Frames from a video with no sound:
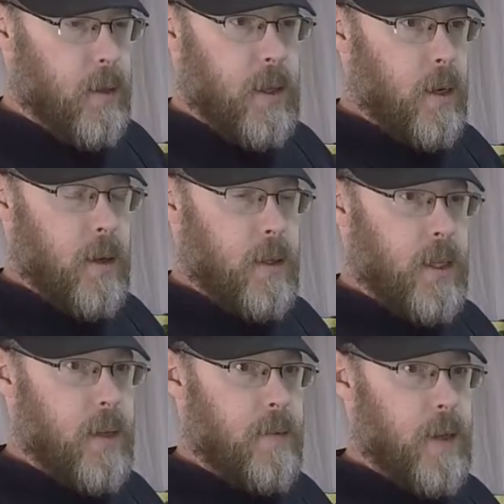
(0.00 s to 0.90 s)
a thing on
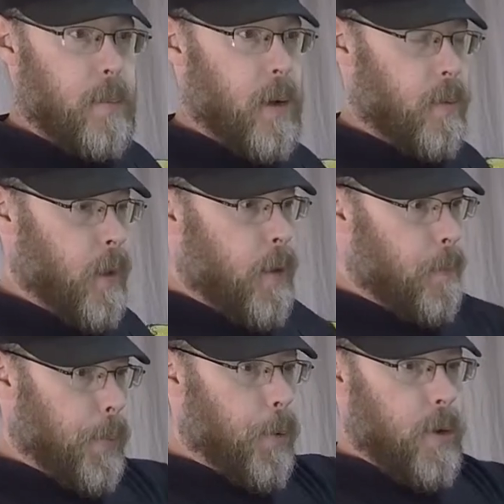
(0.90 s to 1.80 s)
TV about
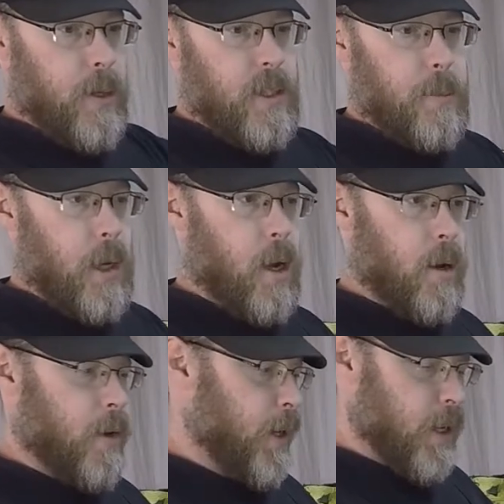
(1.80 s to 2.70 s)
pour in some
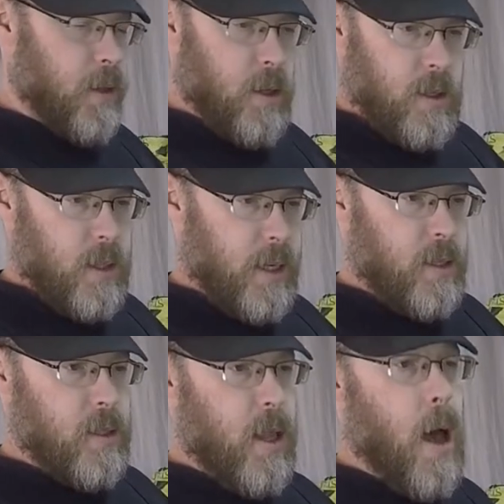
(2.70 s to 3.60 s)
concrete and it looks like
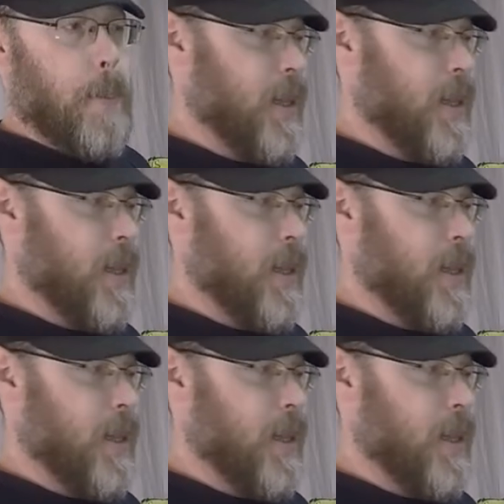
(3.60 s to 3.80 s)
slop,